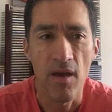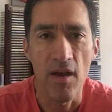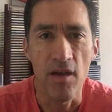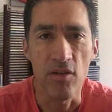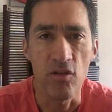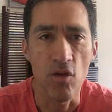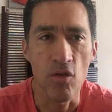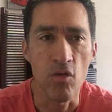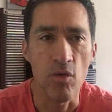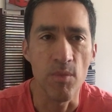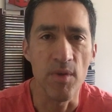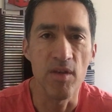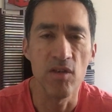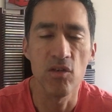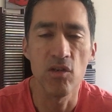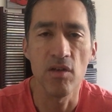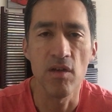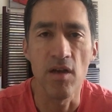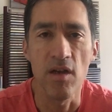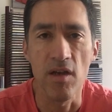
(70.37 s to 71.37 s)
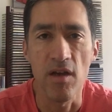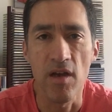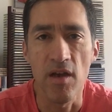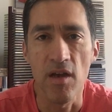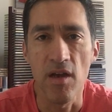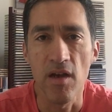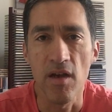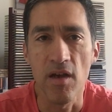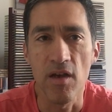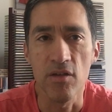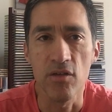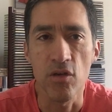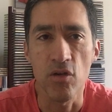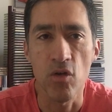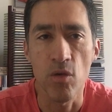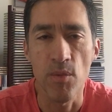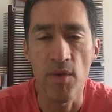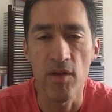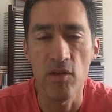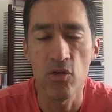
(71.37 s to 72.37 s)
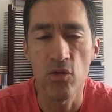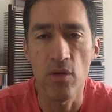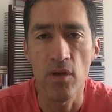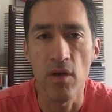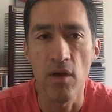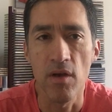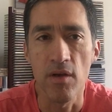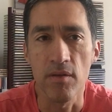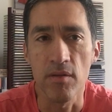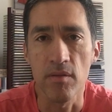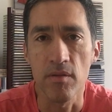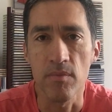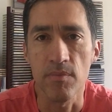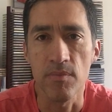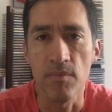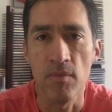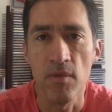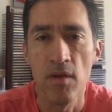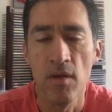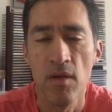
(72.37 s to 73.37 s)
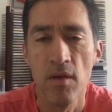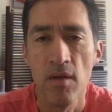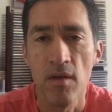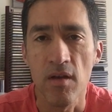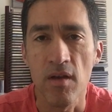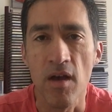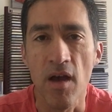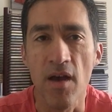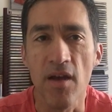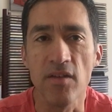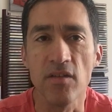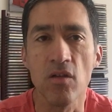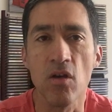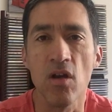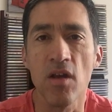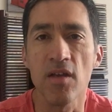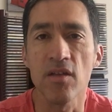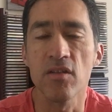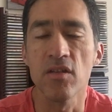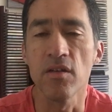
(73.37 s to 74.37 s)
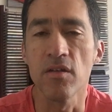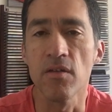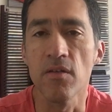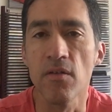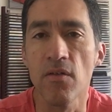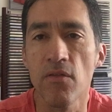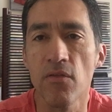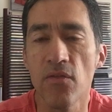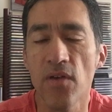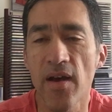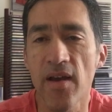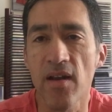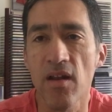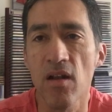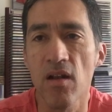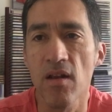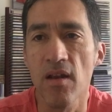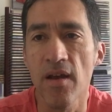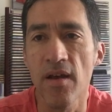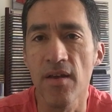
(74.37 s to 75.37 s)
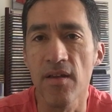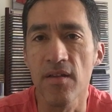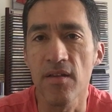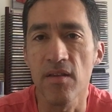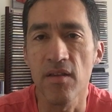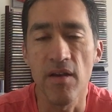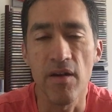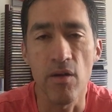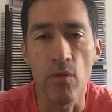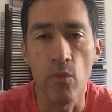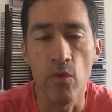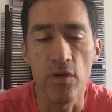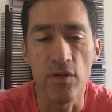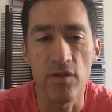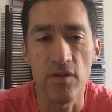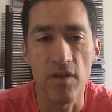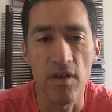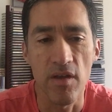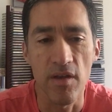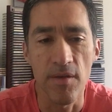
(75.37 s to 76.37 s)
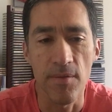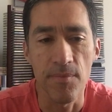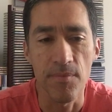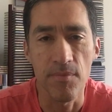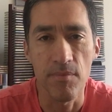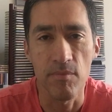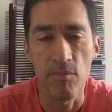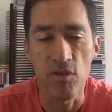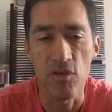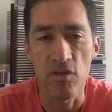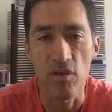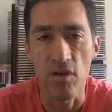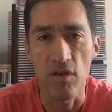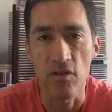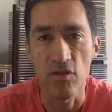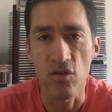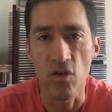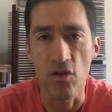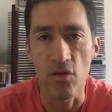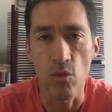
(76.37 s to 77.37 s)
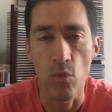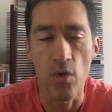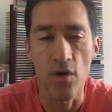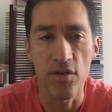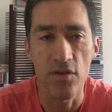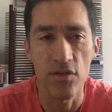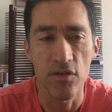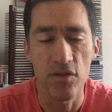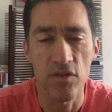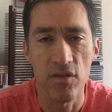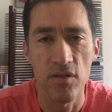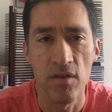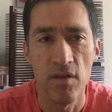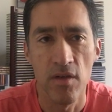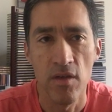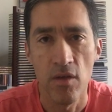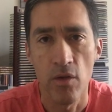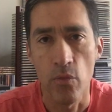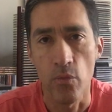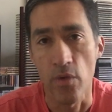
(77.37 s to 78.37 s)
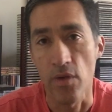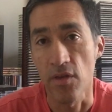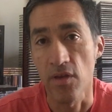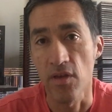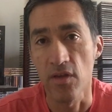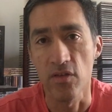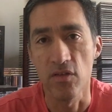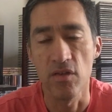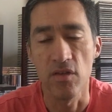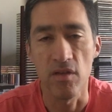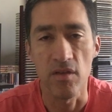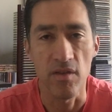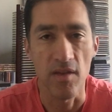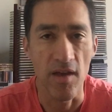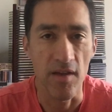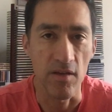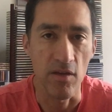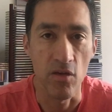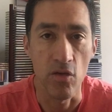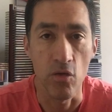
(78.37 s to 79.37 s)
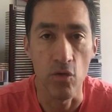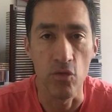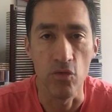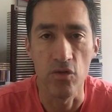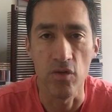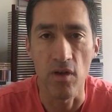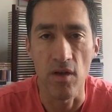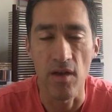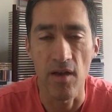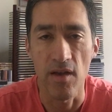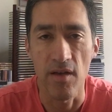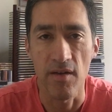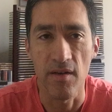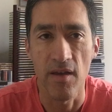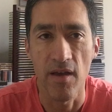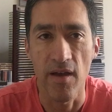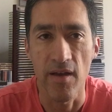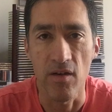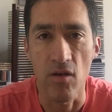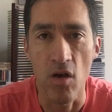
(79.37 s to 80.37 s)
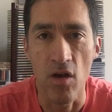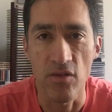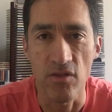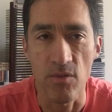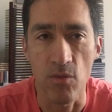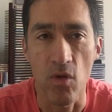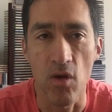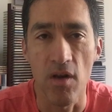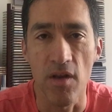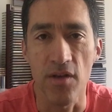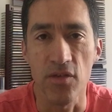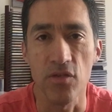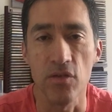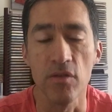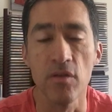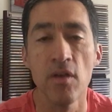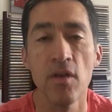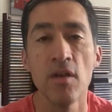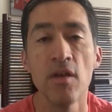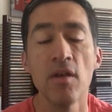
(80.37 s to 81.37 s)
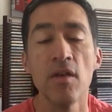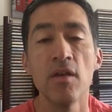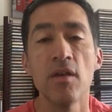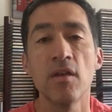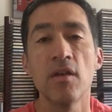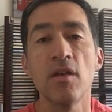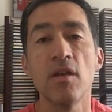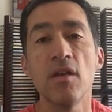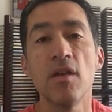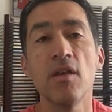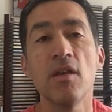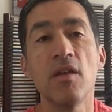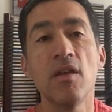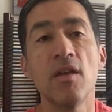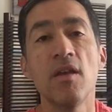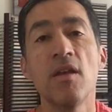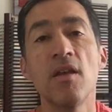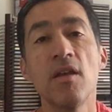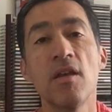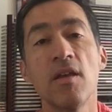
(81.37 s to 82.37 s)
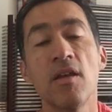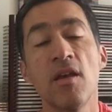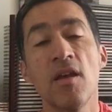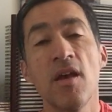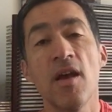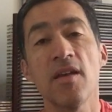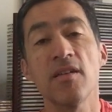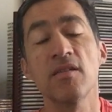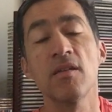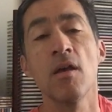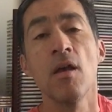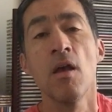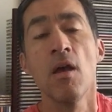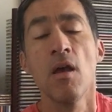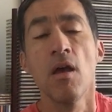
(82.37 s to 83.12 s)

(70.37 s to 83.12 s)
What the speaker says: a documentary on guys collecting vinyl, and there was Mr. Scott Waters with that huge and awesome collection. He has.